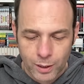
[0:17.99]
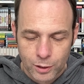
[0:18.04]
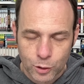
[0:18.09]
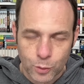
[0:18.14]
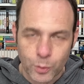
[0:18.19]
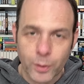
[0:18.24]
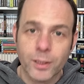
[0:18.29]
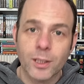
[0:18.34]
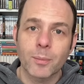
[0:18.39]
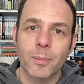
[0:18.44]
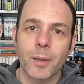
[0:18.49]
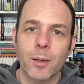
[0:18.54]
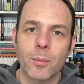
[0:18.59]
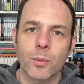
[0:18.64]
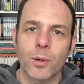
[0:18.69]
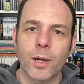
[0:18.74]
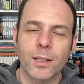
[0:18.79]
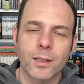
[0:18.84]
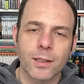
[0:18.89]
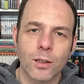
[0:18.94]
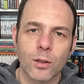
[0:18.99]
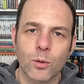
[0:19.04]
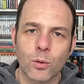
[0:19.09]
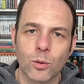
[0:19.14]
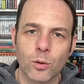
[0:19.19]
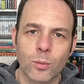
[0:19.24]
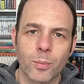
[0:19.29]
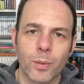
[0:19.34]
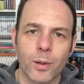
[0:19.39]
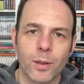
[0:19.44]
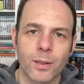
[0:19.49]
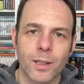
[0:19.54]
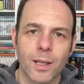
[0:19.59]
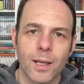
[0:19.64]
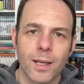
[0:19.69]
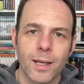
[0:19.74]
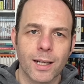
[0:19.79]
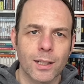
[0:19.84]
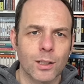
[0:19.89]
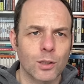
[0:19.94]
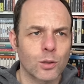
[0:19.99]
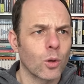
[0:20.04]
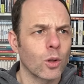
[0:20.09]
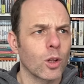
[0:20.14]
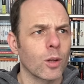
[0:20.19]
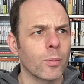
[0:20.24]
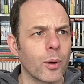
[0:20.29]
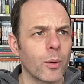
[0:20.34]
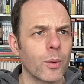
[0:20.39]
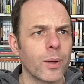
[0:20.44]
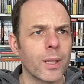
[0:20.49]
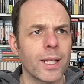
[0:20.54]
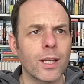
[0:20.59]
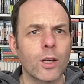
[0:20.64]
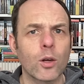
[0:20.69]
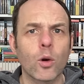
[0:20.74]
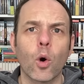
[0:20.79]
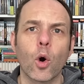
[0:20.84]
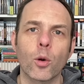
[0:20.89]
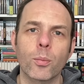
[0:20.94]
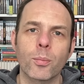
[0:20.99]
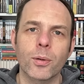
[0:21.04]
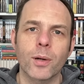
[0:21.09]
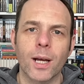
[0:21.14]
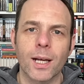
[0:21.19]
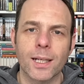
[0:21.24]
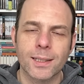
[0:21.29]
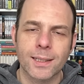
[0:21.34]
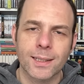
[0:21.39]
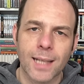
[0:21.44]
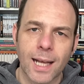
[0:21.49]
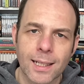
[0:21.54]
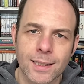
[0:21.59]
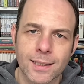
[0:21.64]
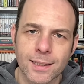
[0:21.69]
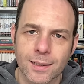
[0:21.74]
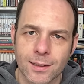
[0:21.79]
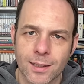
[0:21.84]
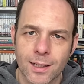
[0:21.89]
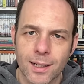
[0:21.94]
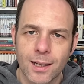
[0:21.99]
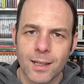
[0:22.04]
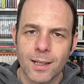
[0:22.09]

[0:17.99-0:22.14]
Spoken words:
directed by Brandon Cronenberg, and it's all about a corporate assassin.